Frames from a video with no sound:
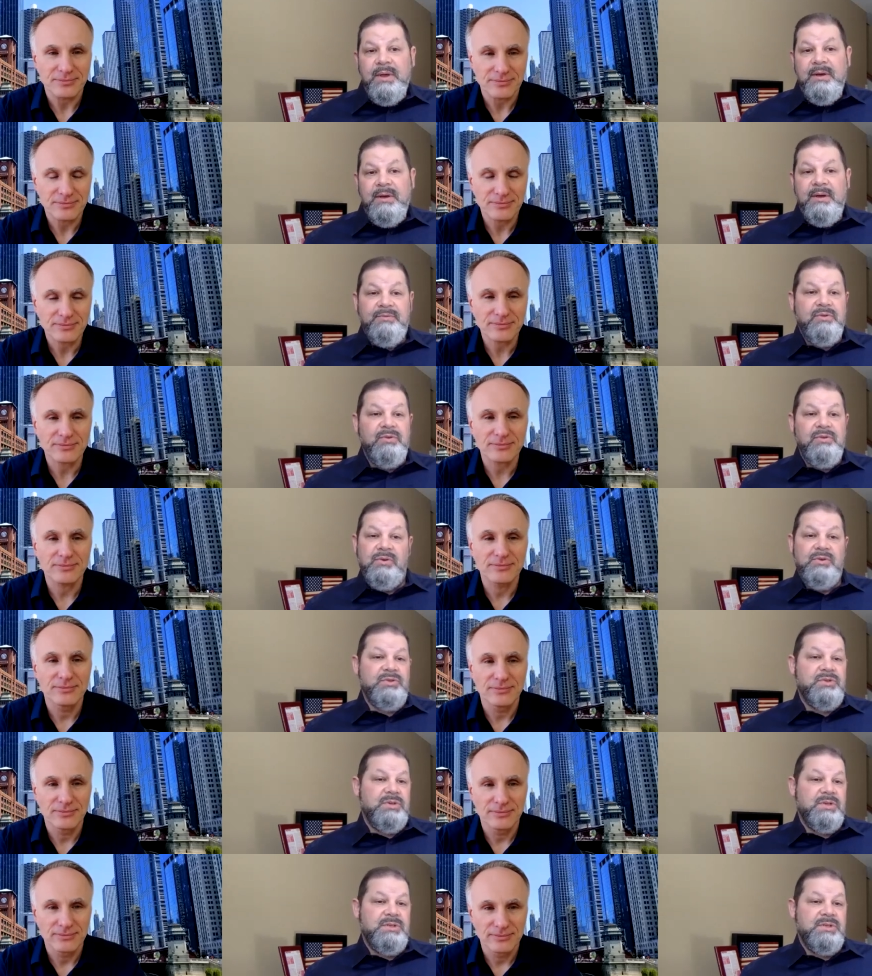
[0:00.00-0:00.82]
Speaker 1: after
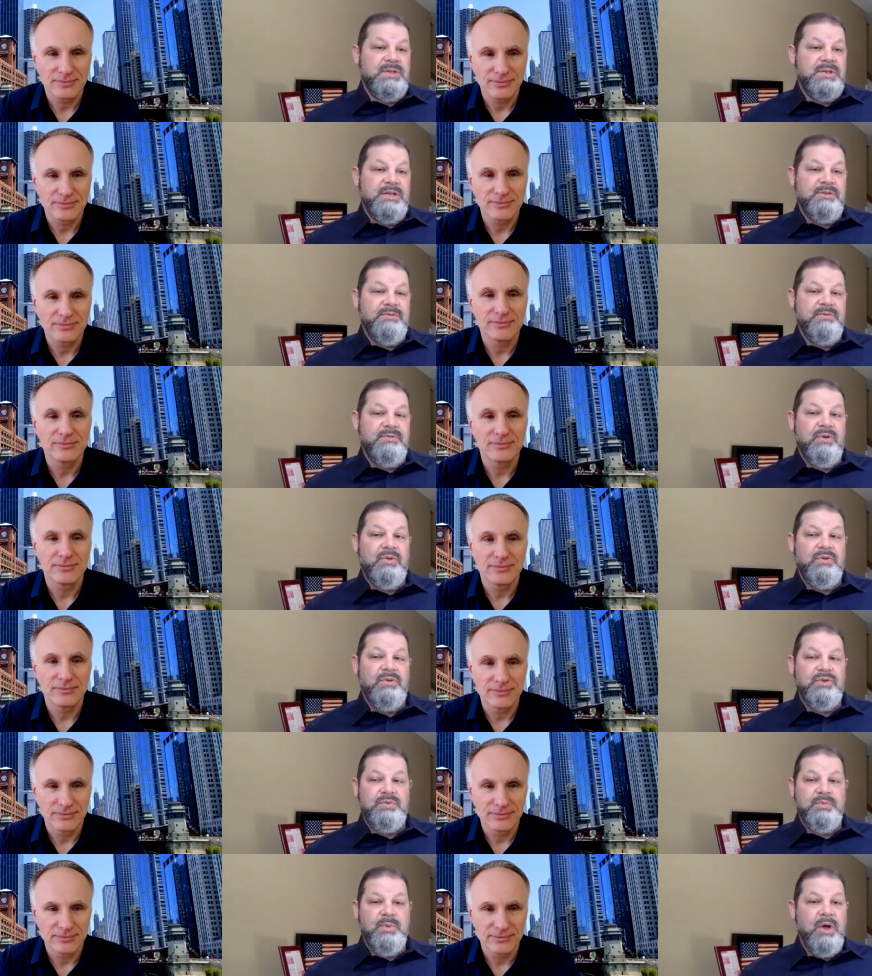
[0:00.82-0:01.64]
they're successful.
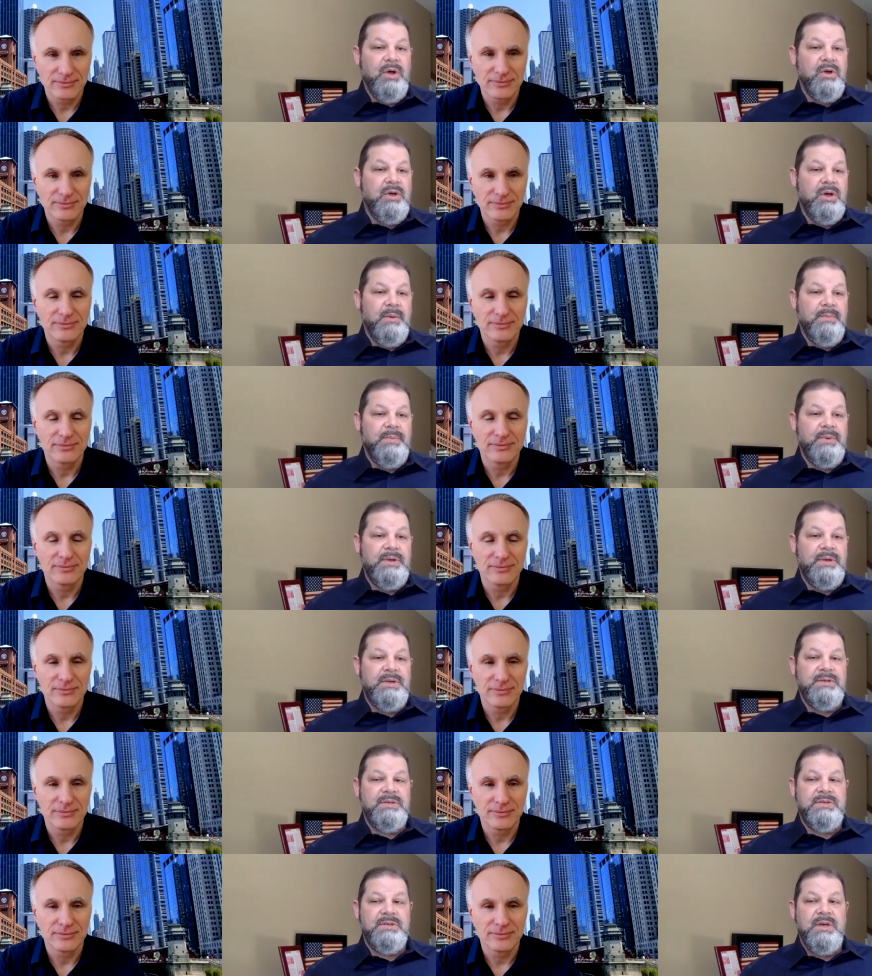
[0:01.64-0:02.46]
Small
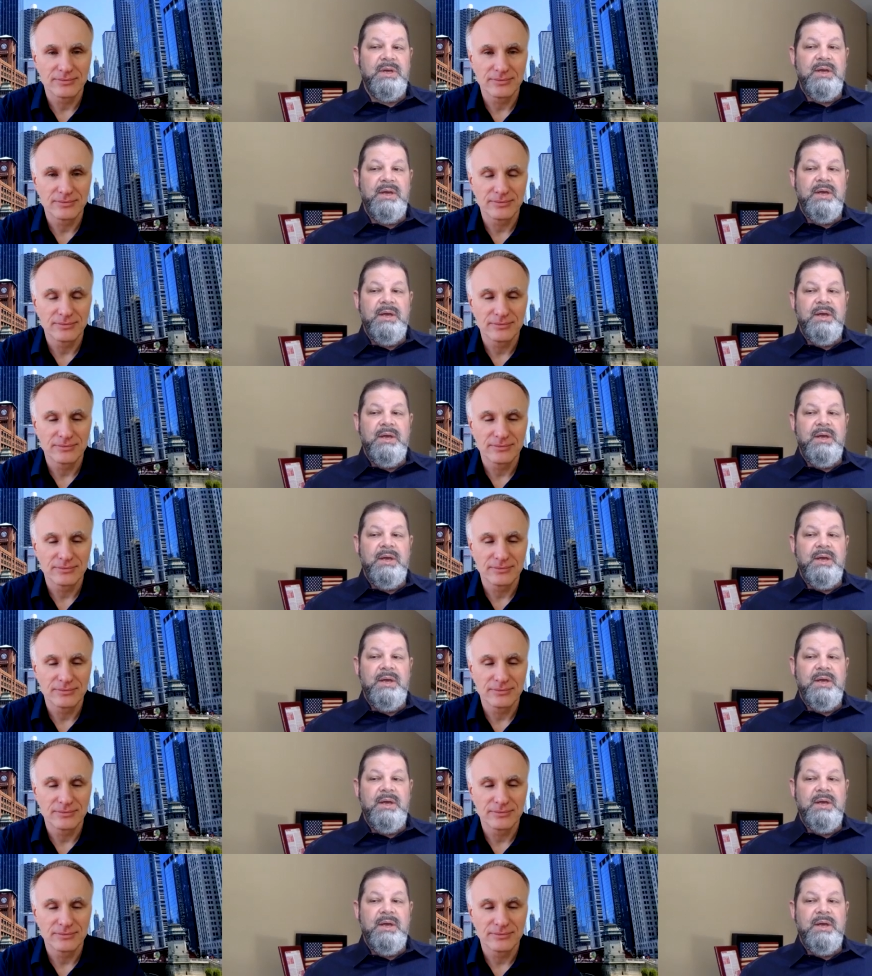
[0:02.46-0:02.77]
companies